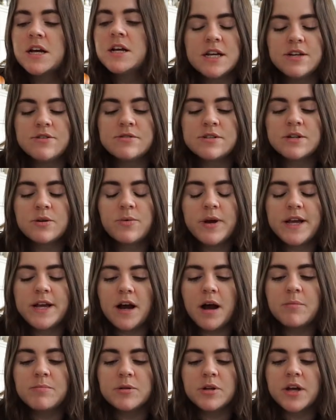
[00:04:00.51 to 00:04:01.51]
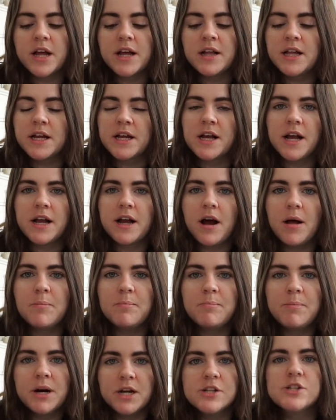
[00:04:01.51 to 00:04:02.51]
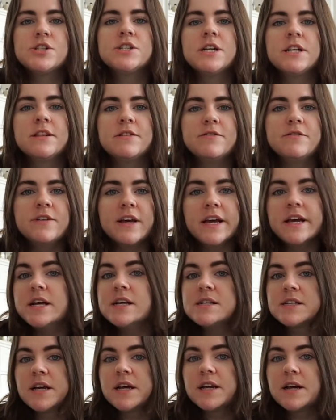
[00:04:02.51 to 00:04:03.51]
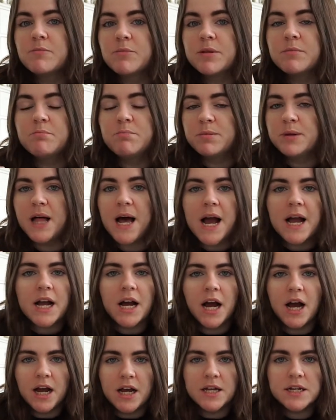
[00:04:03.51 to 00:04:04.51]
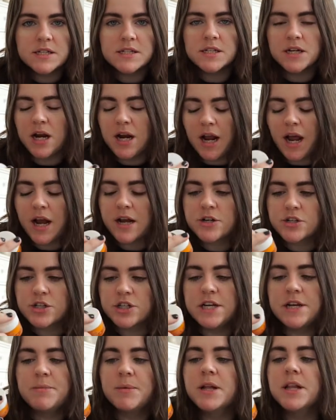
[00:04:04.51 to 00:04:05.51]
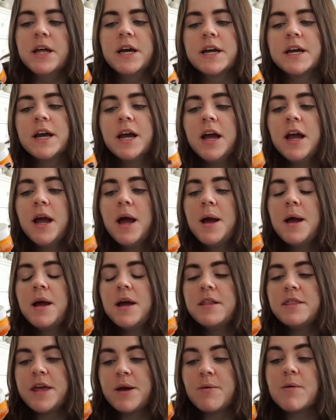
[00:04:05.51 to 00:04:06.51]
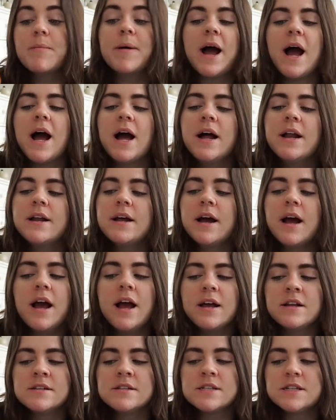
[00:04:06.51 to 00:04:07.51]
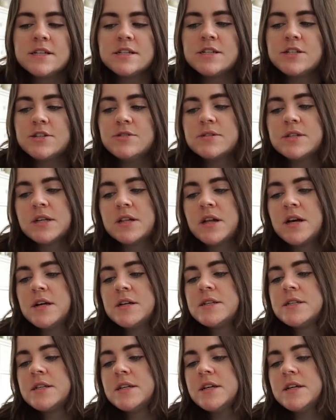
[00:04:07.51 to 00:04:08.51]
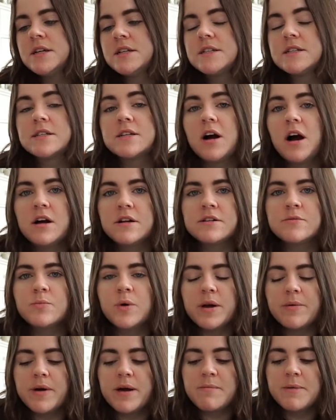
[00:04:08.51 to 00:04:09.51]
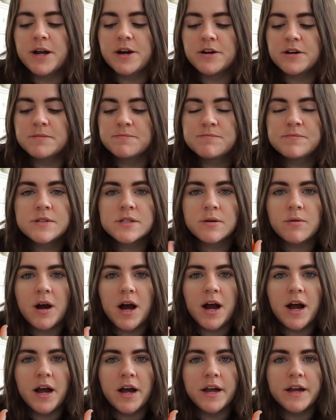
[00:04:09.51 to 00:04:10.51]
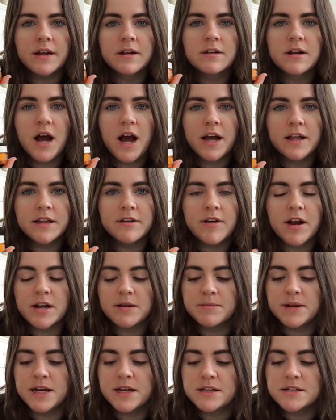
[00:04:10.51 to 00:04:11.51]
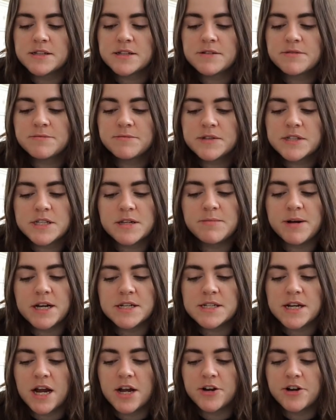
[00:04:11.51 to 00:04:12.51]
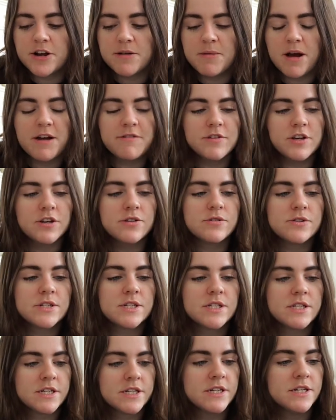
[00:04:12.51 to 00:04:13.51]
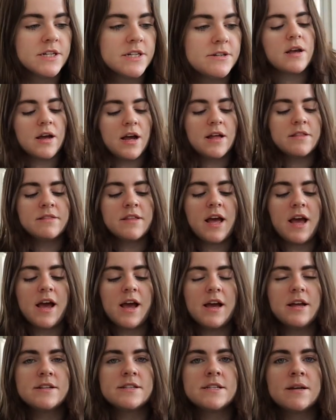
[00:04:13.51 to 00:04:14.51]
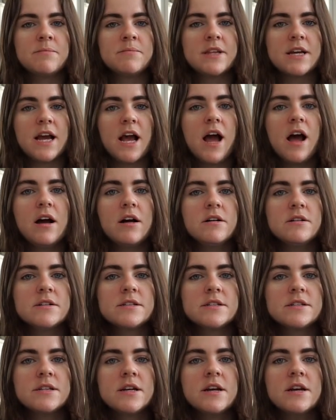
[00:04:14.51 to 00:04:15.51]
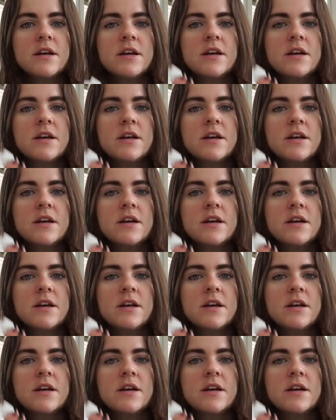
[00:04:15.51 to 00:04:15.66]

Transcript: I used to wake up looking like I got punched in the face, like with black eyes, not actually, but like they were bad. And since using this, it's gotten way, way better. So I highly recommend. It's the best eye cream I've used. And then something else